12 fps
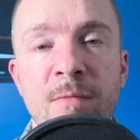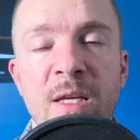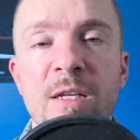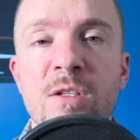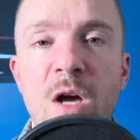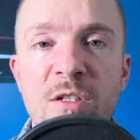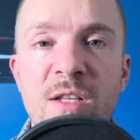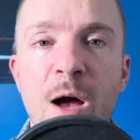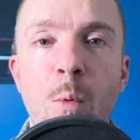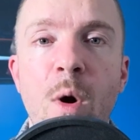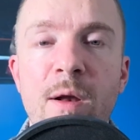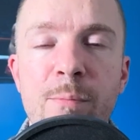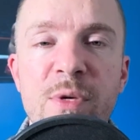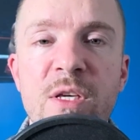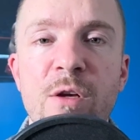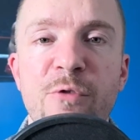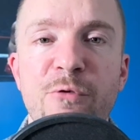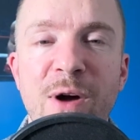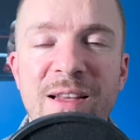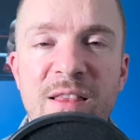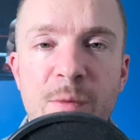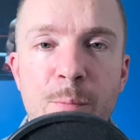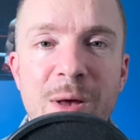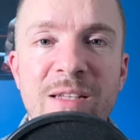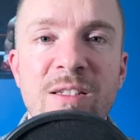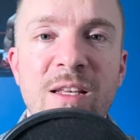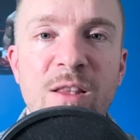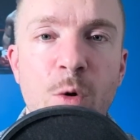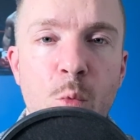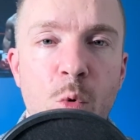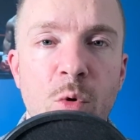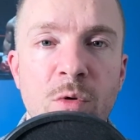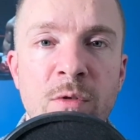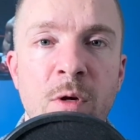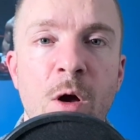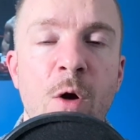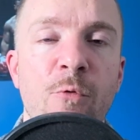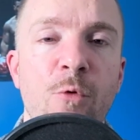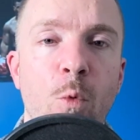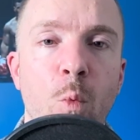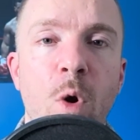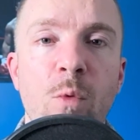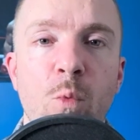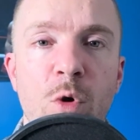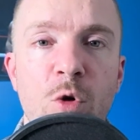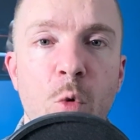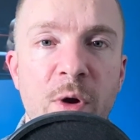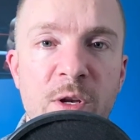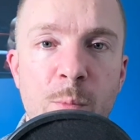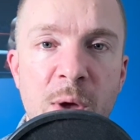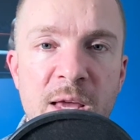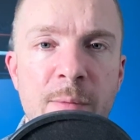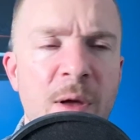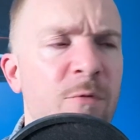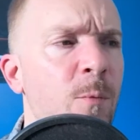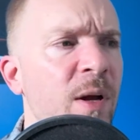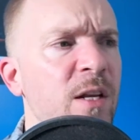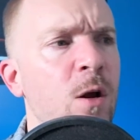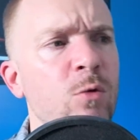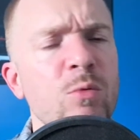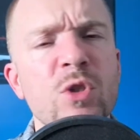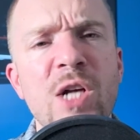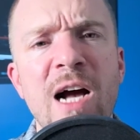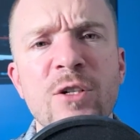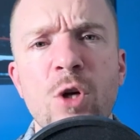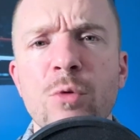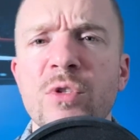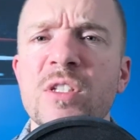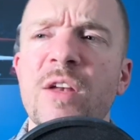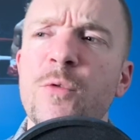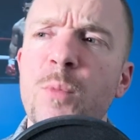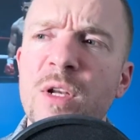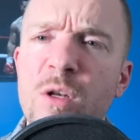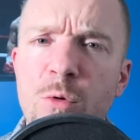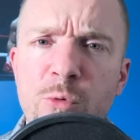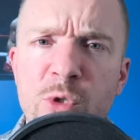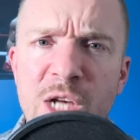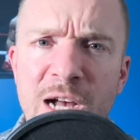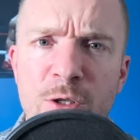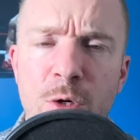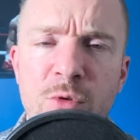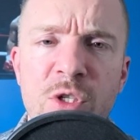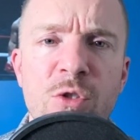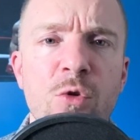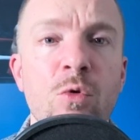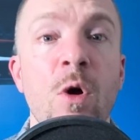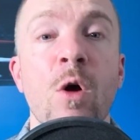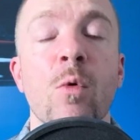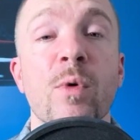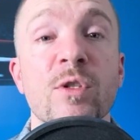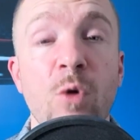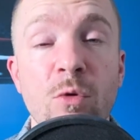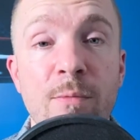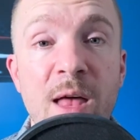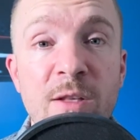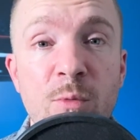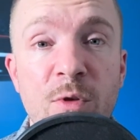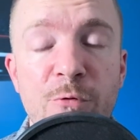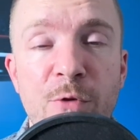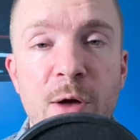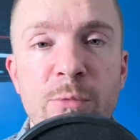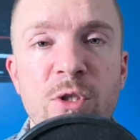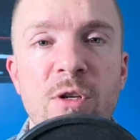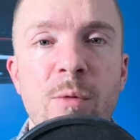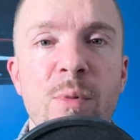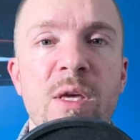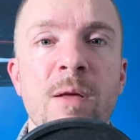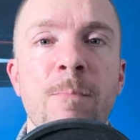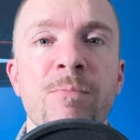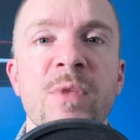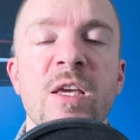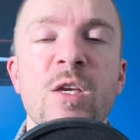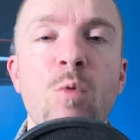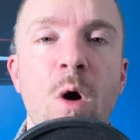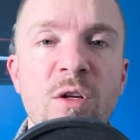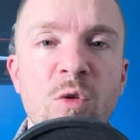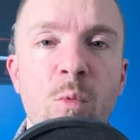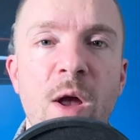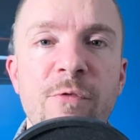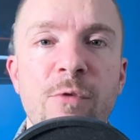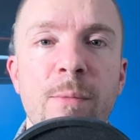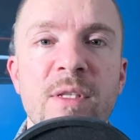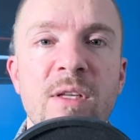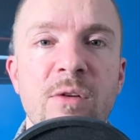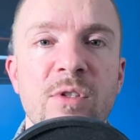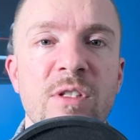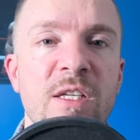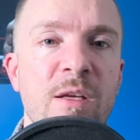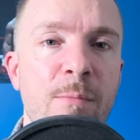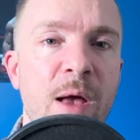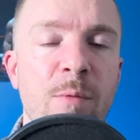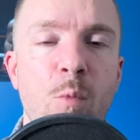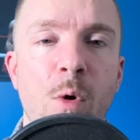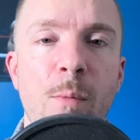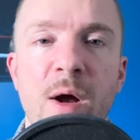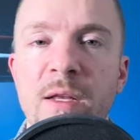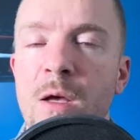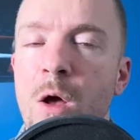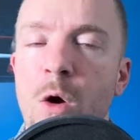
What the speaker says: He does not want to be here fighting the best in the world for what we're going to pay him. Everybody knows what Jon Jones is. Everybody knows what Jon Jones can do. We told him that's what the fight was going to be. He walks away from it, tells us he can make more money.